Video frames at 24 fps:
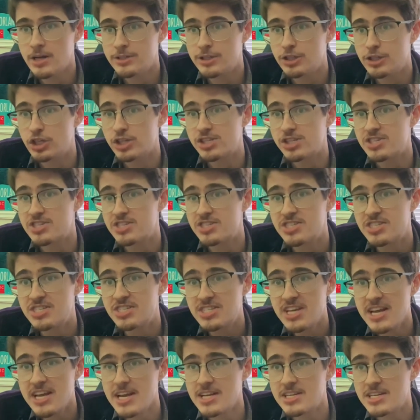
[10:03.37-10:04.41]
to just
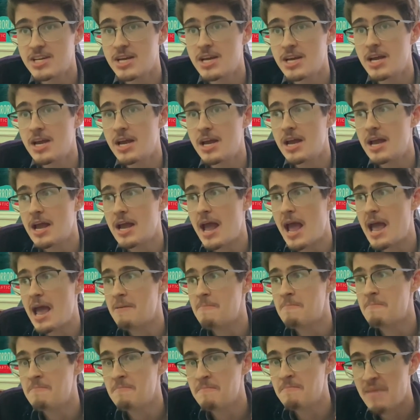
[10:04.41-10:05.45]
sit
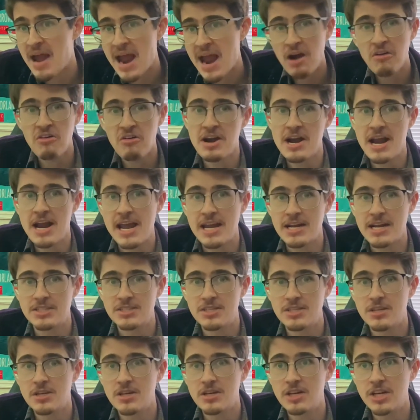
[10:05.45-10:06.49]
and
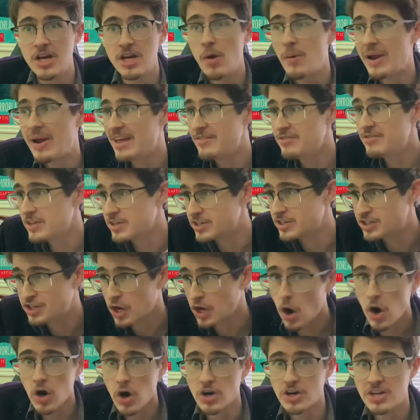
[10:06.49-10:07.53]
marinate, you know, in the
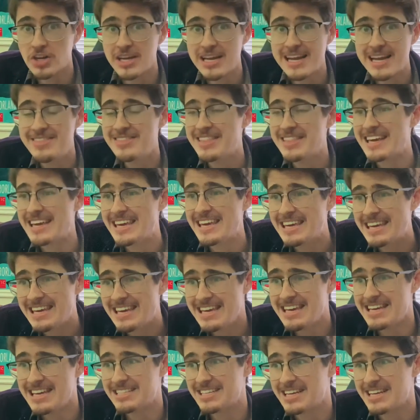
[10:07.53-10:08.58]
dark, in the
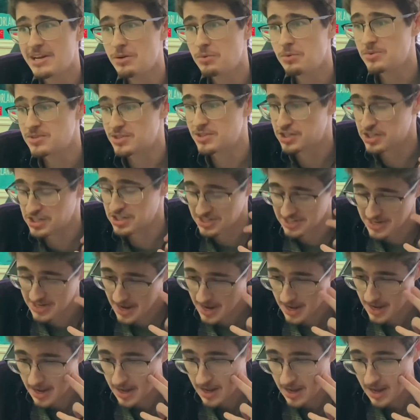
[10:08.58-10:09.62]
heat. It was just,
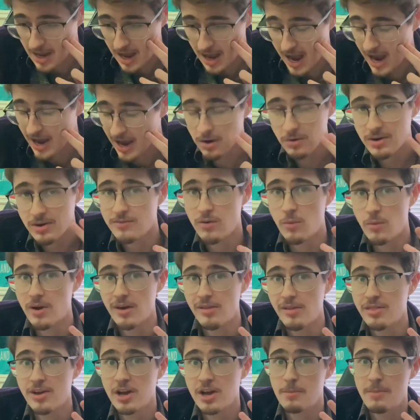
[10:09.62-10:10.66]
I don't even want
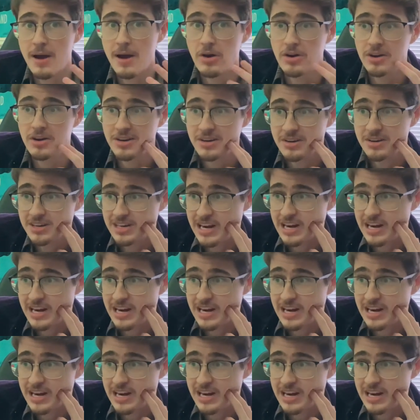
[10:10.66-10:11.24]
to think about it.